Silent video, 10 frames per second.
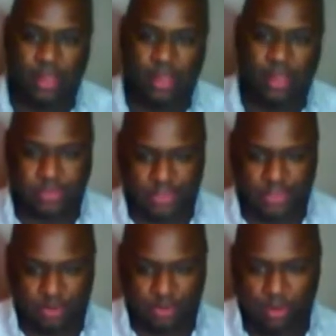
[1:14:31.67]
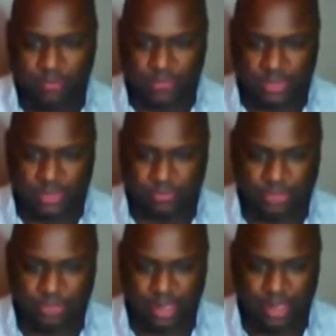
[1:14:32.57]
And he was in court for
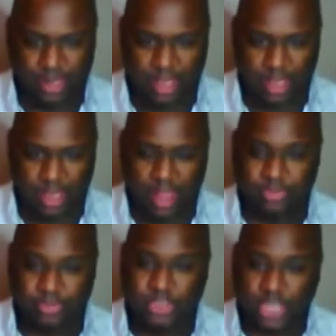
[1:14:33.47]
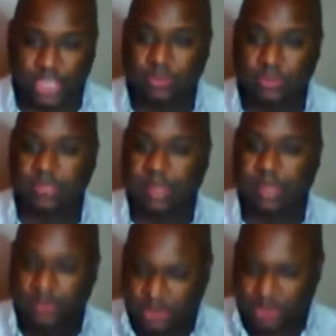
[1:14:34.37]
something, and the judge was
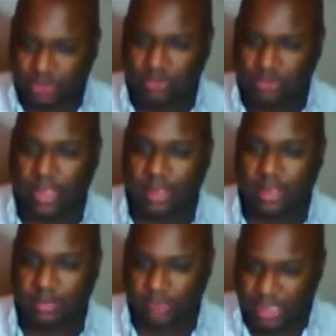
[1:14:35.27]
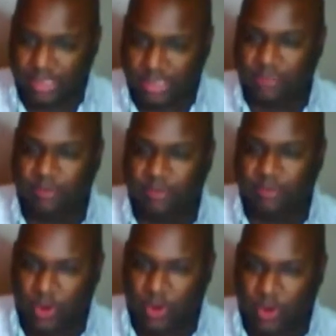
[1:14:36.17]
about to, like, release him from
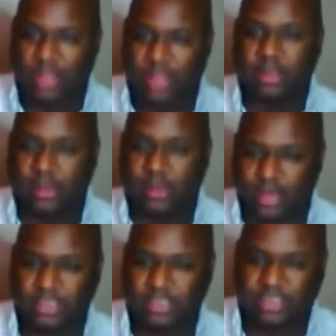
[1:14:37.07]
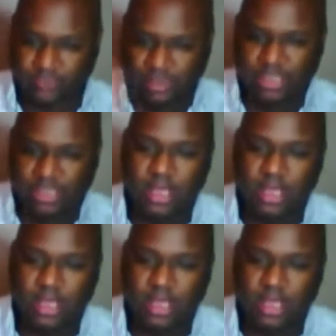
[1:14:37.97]
court and, you know, like, just give him a,